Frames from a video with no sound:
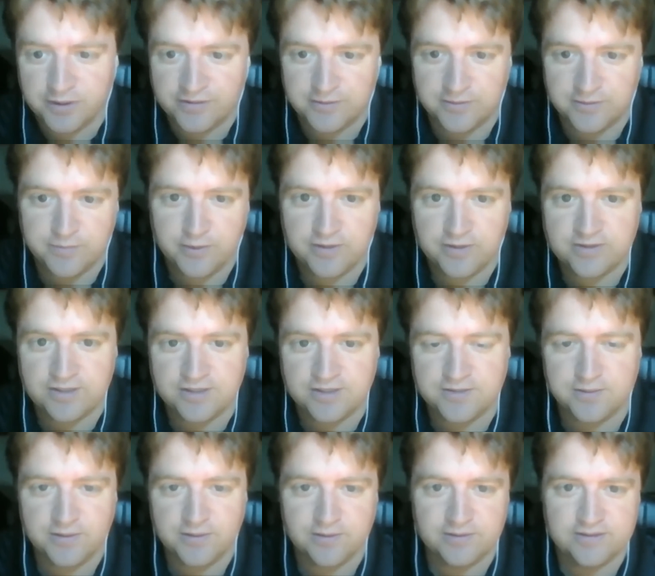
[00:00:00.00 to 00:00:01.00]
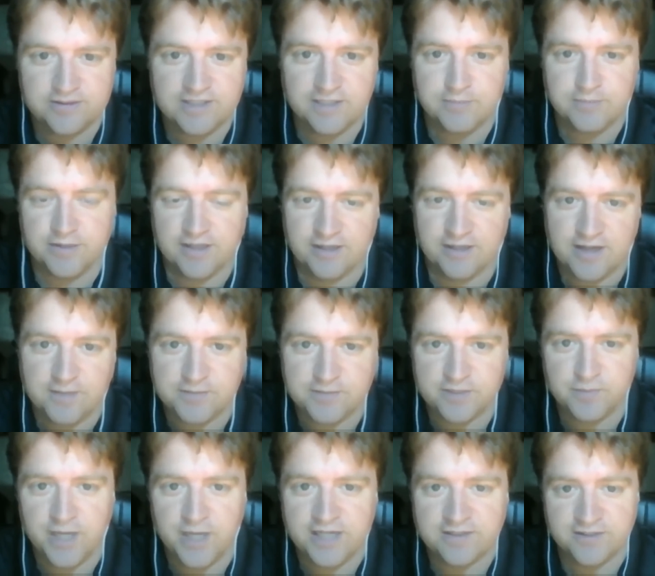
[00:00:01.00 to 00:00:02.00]
or worst historical example that comes to
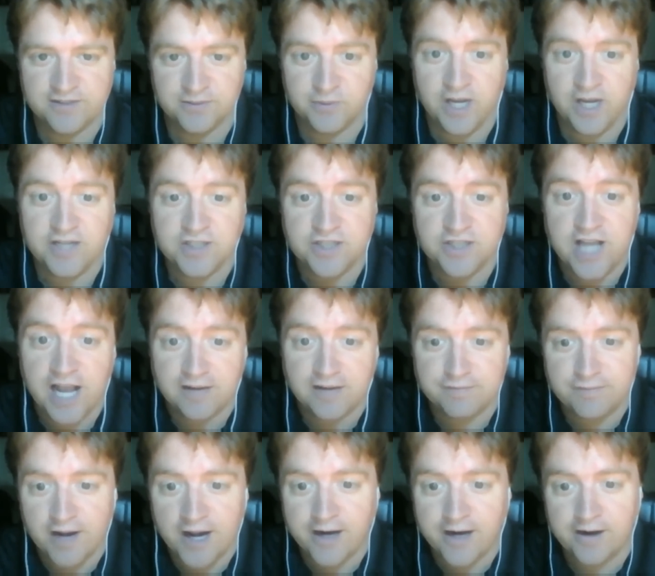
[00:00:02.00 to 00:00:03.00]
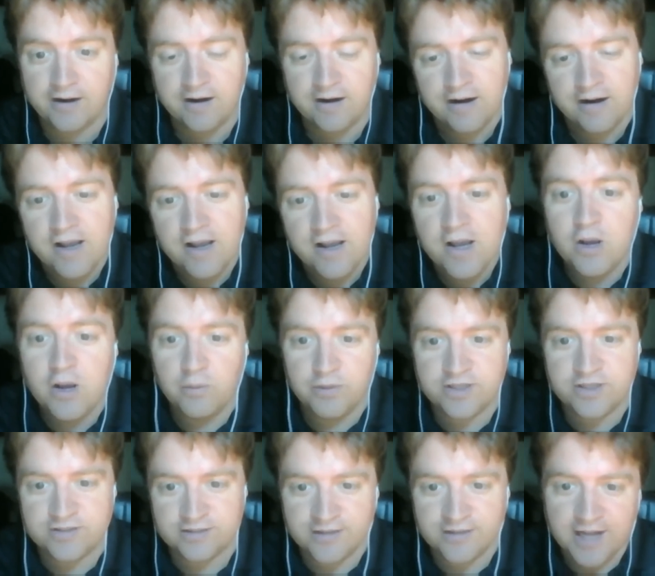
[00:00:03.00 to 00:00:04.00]
mind is the Reichstag fire,
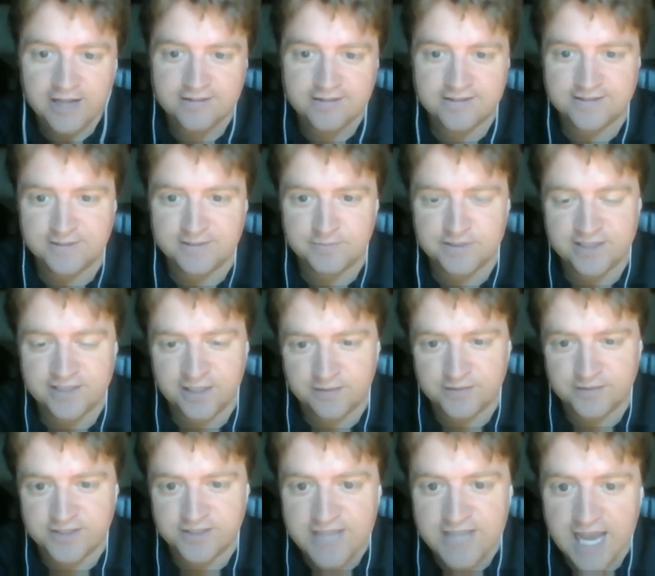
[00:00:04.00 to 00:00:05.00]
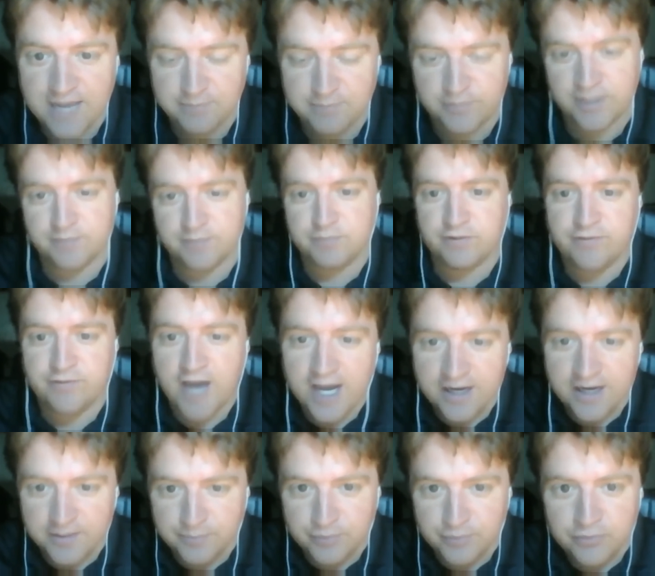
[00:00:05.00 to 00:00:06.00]
which the Nazis themselves set, but it
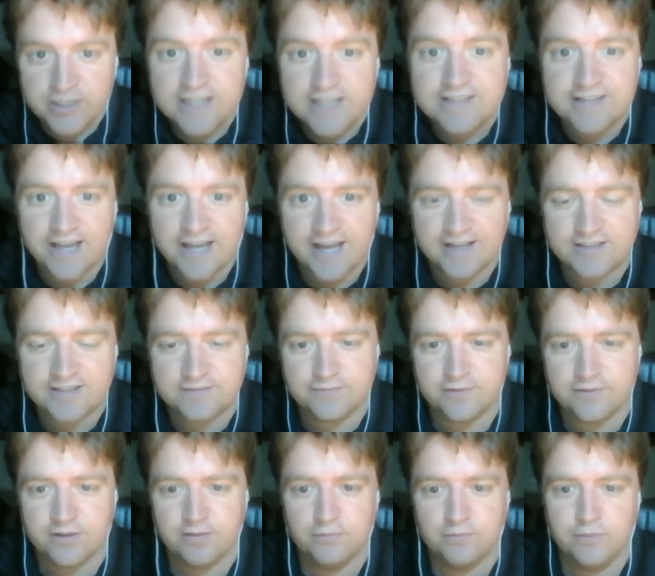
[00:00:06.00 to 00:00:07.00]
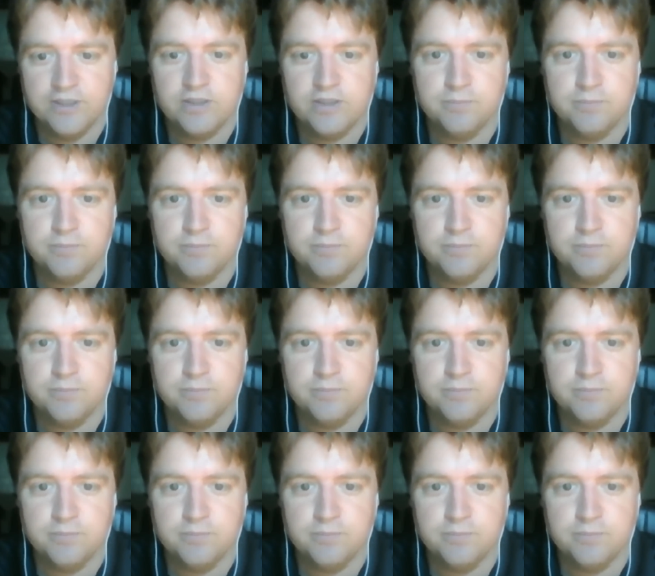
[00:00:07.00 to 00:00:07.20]
provided a pretext for a real